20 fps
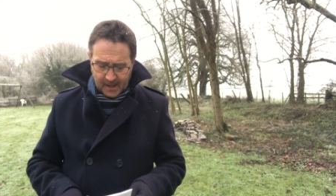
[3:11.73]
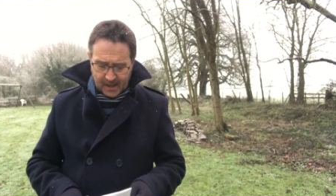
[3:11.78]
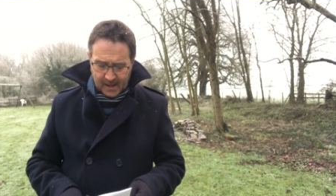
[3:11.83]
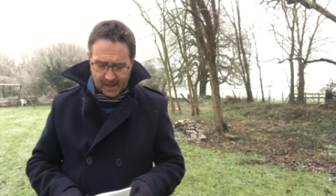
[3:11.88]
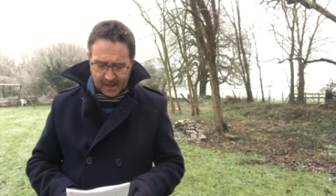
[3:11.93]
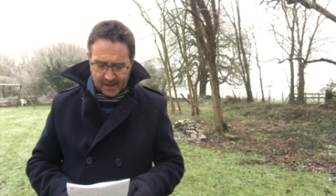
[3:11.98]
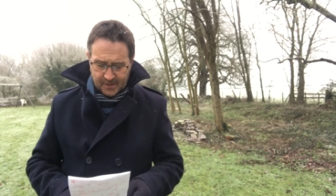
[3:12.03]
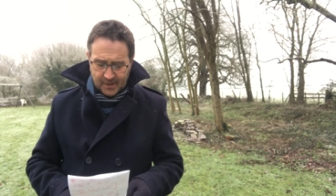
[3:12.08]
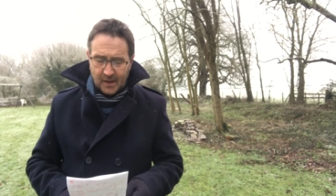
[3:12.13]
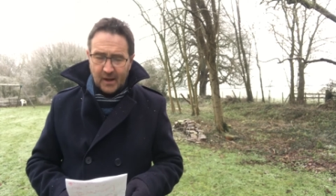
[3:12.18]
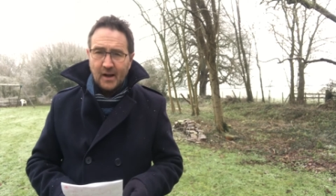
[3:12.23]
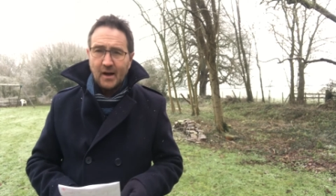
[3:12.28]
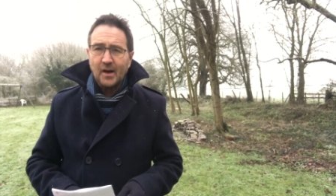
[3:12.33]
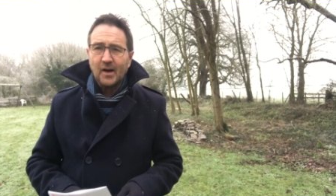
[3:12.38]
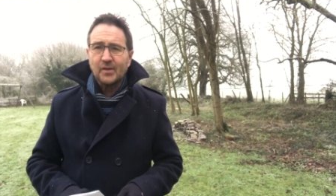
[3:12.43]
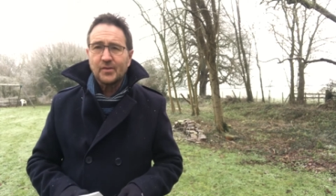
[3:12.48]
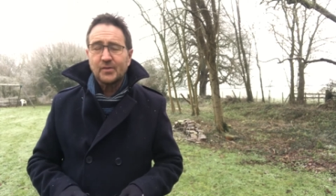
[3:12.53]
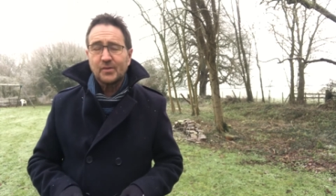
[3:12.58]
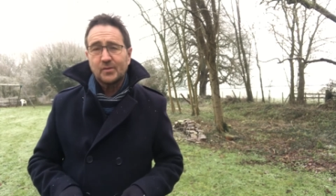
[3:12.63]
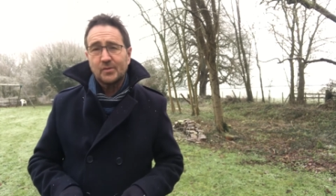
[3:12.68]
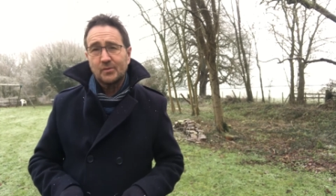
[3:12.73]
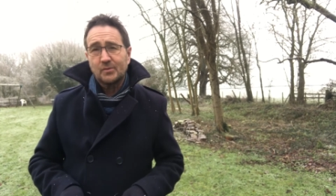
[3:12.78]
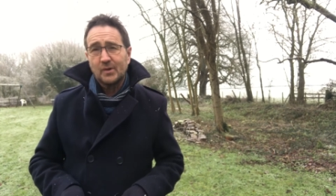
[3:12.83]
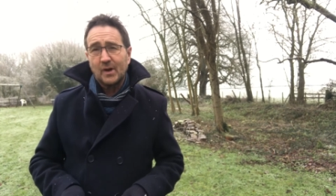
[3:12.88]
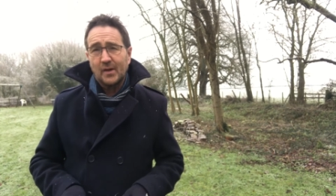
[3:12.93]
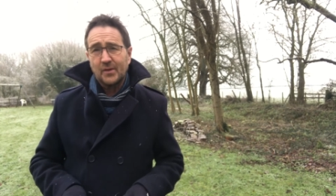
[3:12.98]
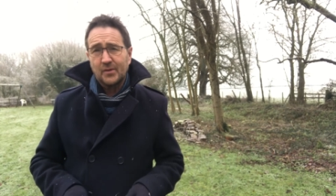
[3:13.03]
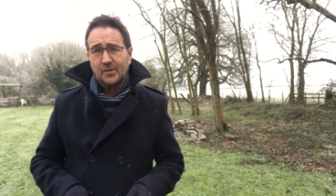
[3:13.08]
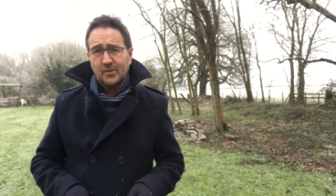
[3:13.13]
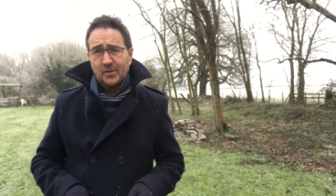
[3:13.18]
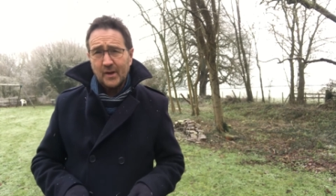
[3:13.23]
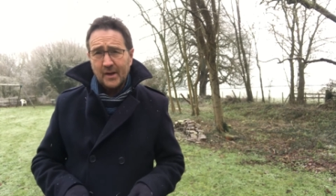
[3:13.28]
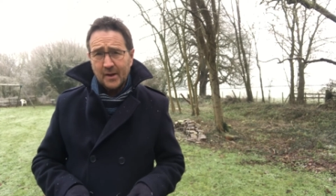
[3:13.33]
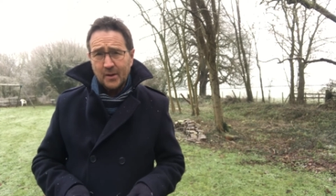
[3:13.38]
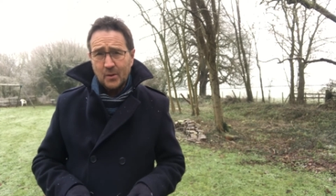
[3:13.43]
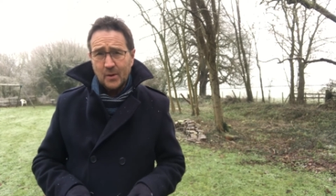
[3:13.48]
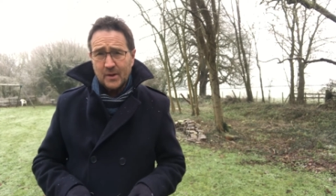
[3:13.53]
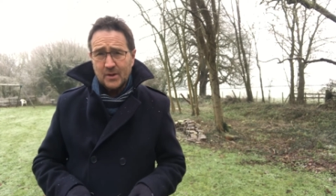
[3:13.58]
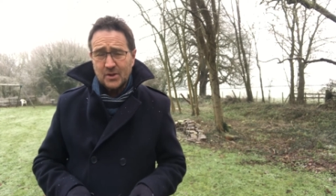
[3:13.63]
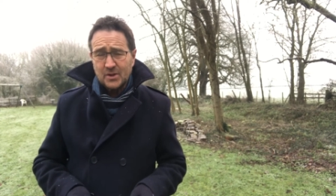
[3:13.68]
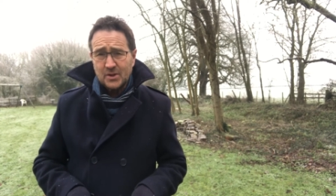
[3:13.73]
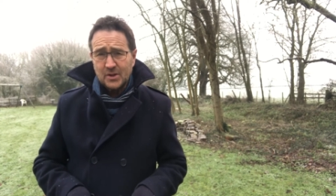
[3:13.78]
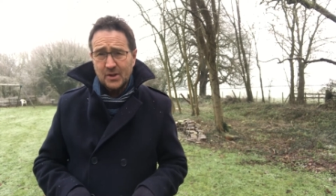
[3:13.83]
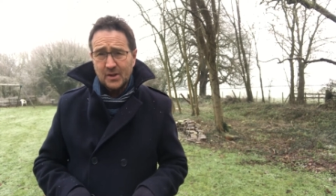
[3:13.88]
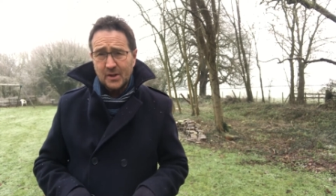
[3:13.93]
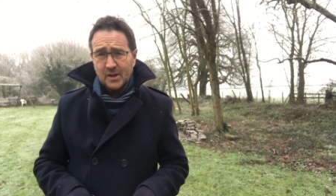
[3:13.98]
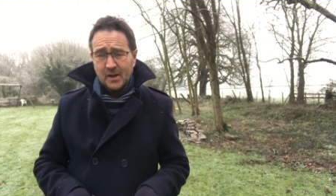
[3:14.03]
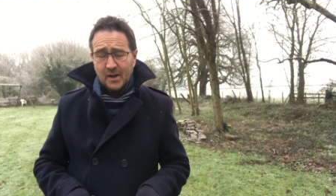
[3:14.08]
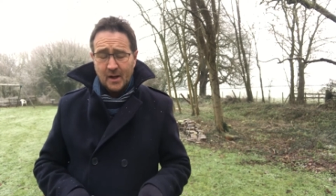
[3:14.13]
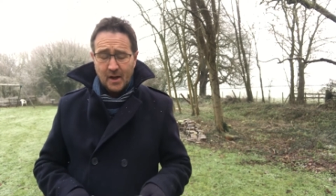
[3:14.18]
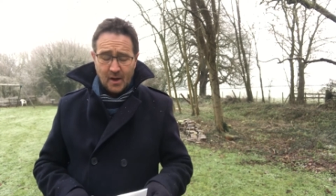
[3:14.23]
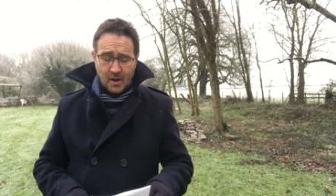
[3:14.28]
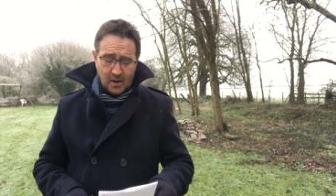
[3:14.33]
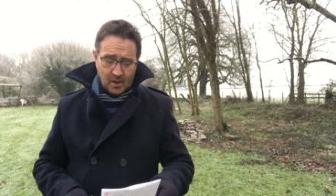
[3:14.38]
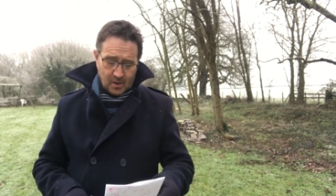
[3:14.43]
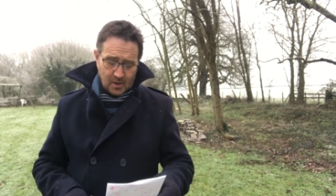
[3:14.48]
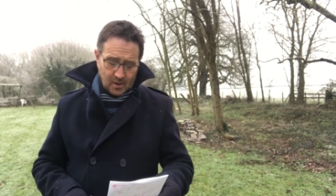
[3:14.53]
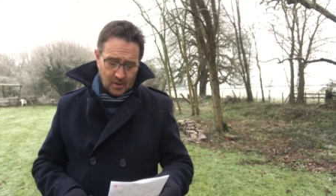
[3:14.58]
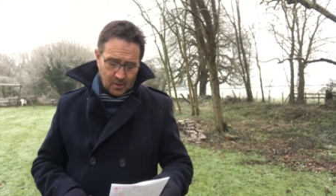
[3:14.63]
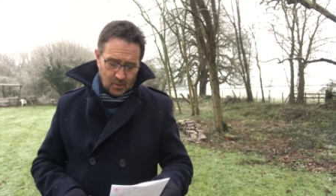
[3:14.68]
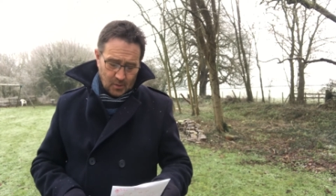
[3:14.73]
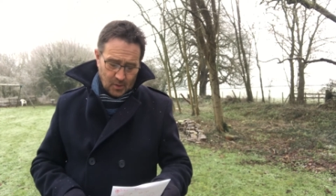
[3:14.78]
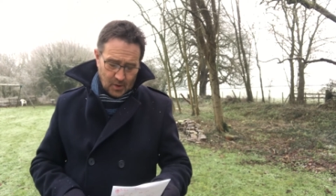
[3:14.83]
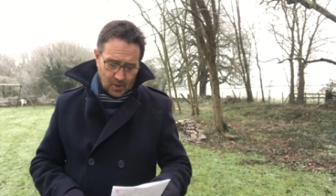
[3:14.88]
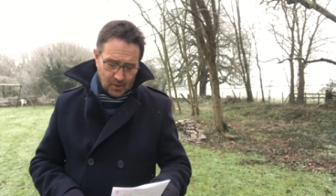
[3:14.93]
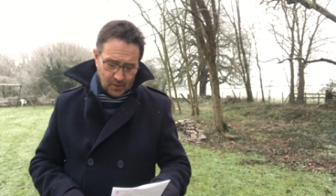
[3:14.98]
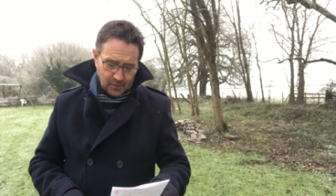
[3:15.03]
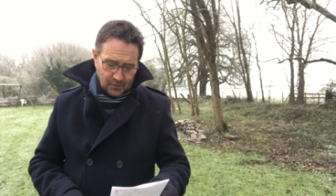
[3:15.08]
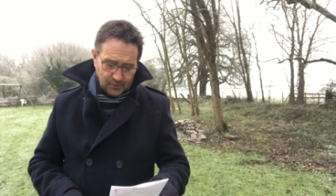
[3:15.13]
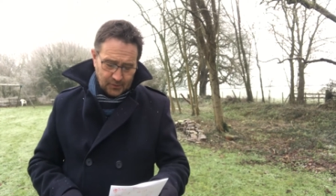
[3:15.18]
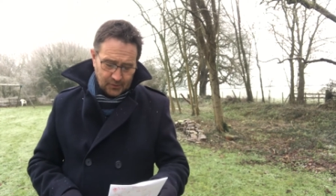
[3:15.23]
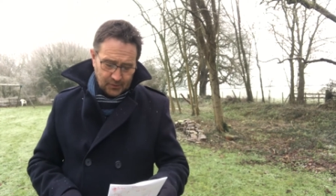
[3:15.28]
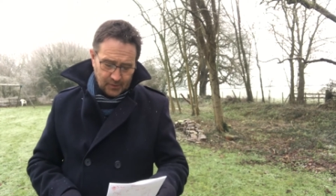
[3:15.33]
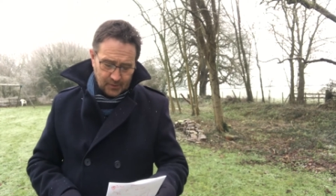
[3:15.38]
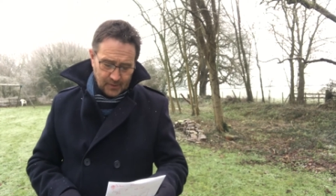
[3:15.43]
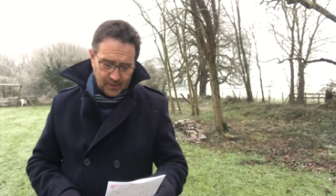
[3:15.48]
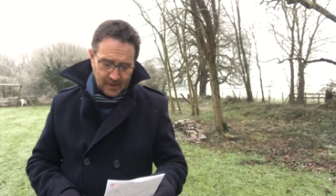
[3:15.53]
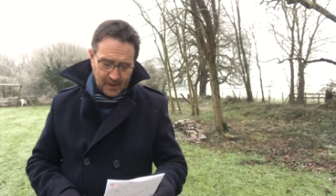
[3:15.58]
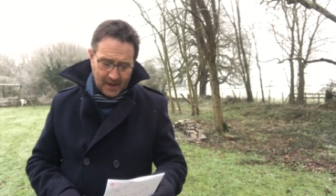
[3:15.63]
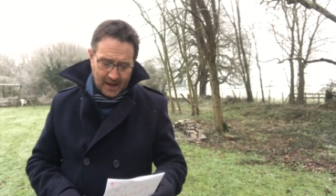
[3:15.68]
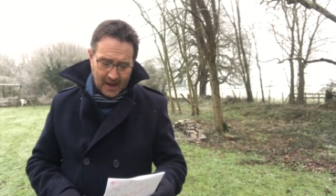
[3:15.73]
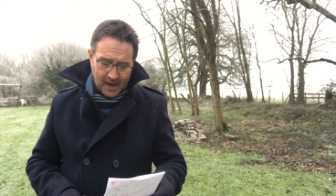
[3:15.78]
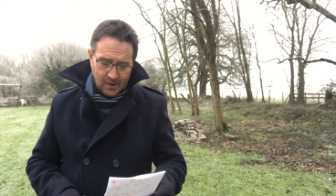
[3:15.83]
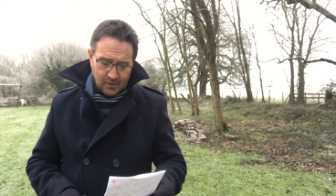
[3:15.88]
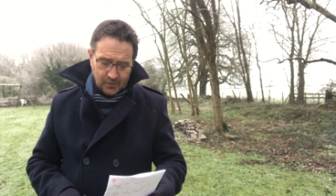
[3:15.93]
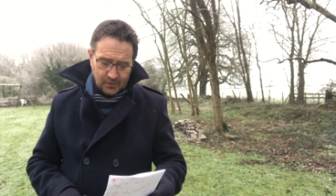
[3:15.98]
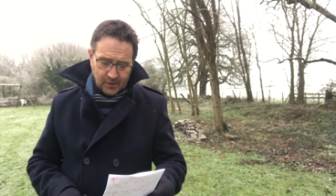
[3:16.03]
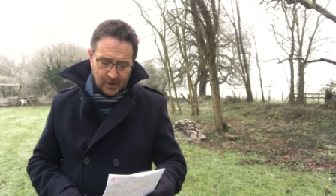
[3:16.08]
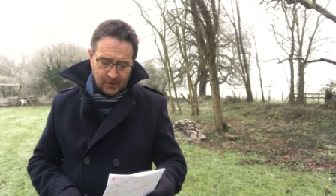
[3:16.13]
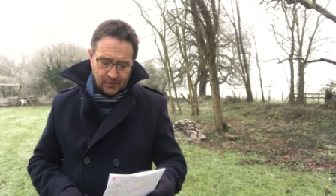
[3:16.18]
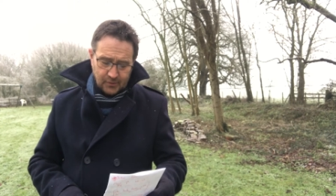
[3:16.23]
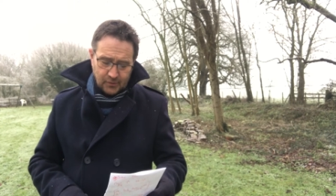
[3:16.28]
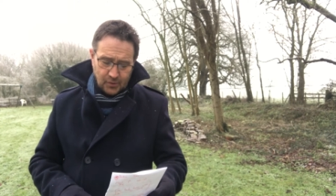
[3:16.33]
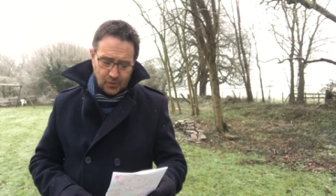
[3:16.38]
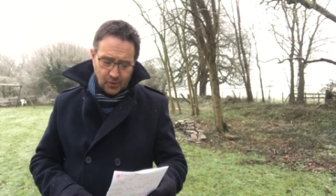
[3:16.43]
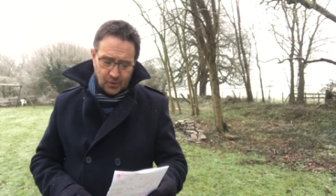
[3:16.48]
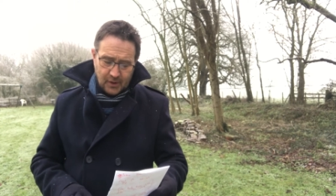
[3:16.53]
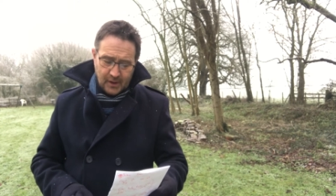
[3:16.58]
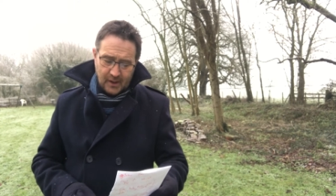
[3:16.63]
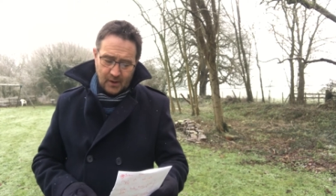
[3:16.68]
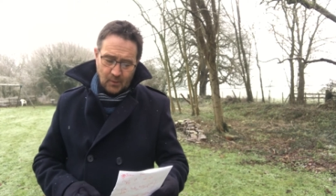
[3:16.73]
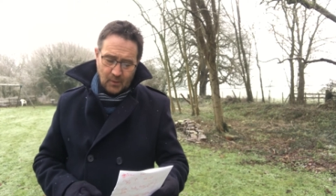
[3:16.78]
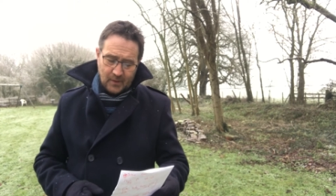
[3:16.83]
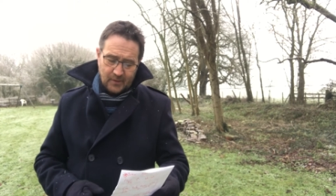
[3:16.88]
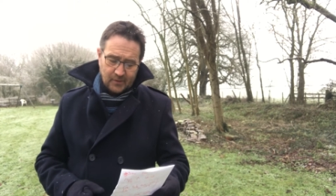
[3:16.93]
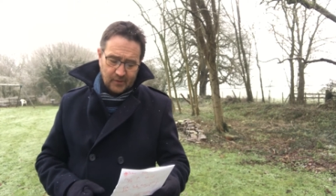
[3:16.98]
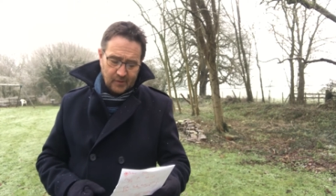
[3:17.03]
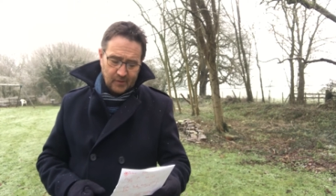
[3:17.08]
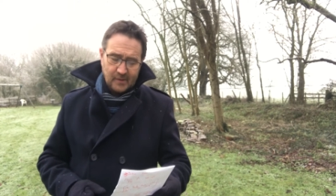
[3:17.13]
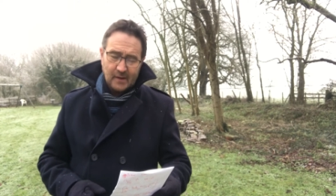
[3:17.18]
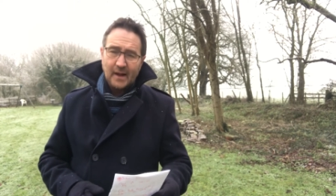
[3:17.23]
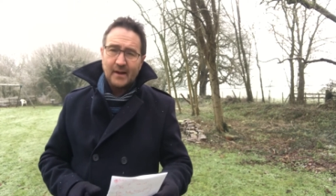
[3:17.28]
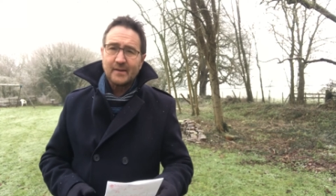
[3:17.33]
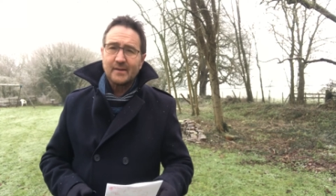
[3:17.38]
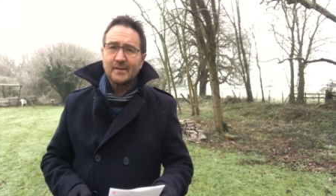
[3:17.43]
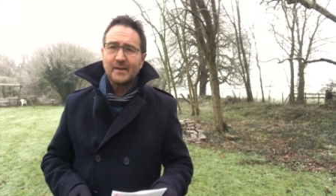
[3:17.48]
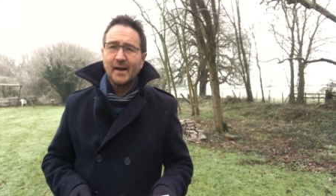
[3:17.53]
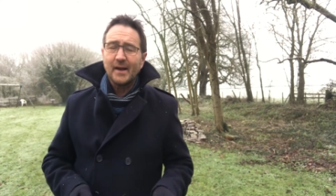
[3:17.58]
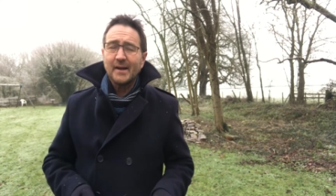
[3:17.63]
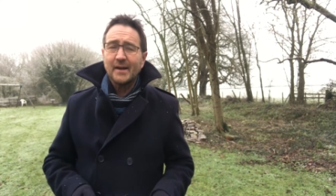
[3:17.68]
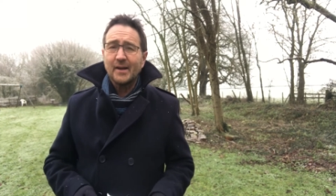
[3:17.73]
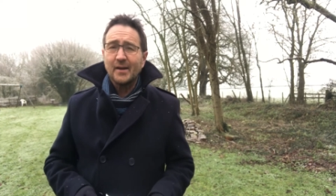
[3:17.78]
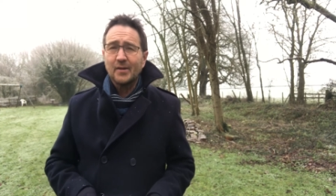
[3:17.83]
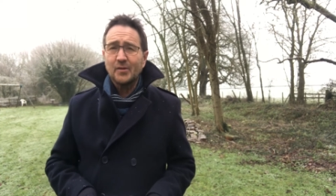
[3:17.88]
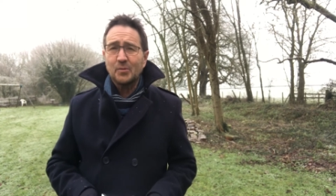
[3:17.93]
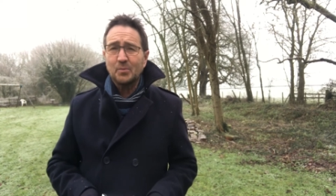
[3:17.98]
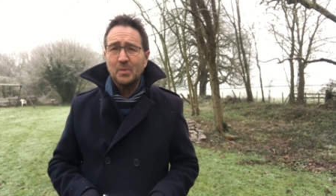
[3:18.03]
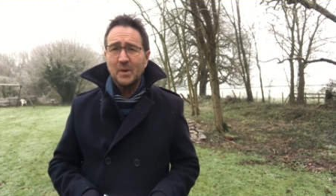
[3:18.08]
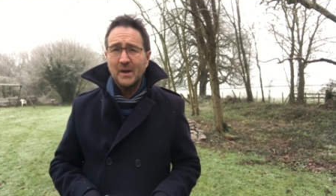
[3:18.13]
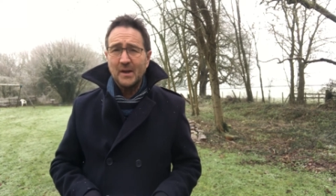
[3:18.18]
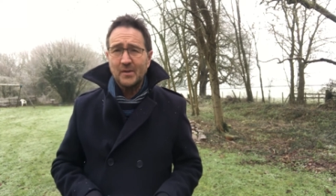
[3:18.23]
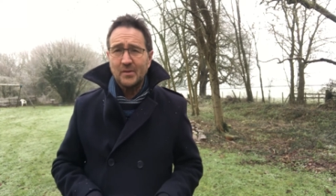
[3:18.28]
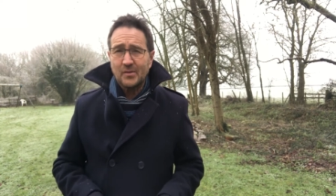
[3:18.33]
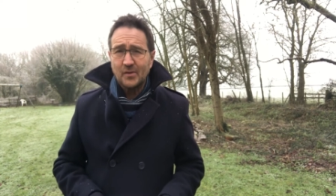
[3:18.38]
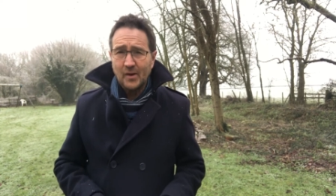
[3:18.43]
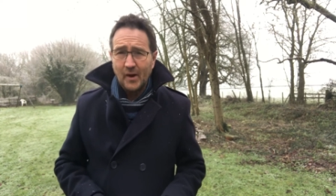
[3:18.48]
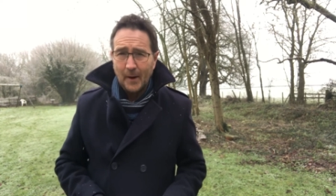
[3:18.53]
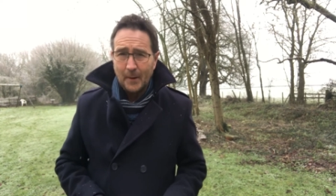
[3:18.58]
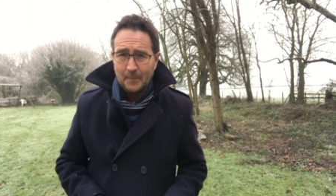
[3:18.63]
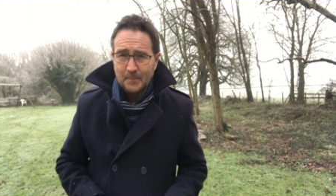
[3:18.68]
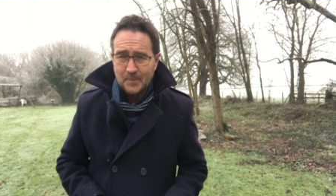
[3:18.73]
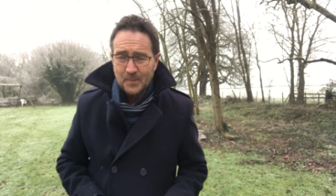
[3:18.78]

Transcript: And the last rather silly question was how does good King Wenceslas like his pizza?